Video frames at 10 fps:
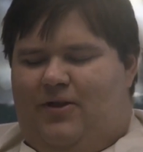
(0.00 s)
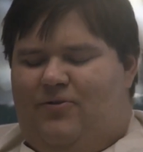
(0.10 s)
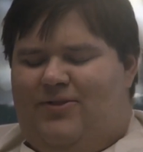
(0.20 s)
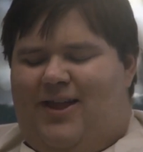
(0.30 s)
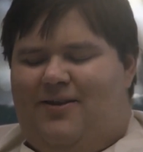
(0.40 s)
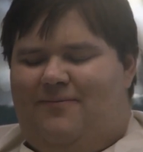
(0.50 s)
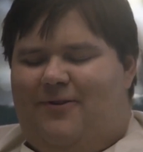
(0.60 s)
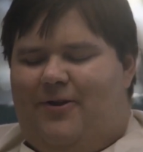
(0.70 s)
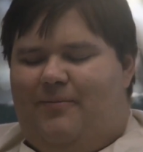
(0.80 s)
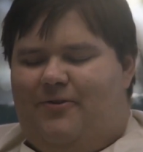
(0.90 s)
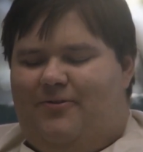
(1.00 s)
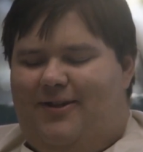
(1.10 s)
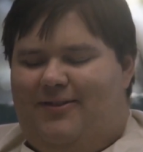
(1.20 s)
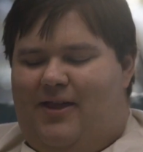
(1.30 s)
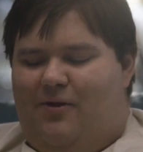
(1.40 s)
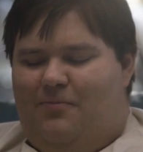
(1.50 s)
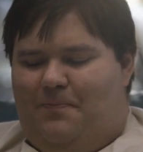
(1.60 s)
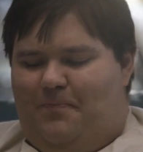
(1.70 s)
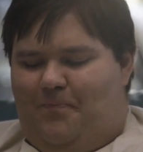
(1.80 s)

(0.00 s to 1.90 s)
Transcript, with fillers: I don't like him very much right now.